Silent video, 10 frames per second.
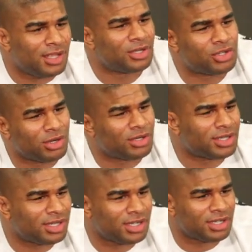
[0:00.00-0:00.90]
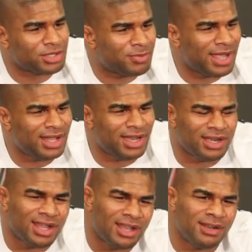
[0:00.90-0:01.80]
in a short
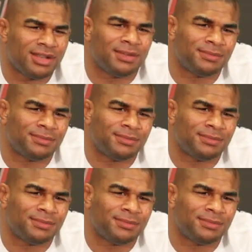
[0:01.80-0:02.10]
span, and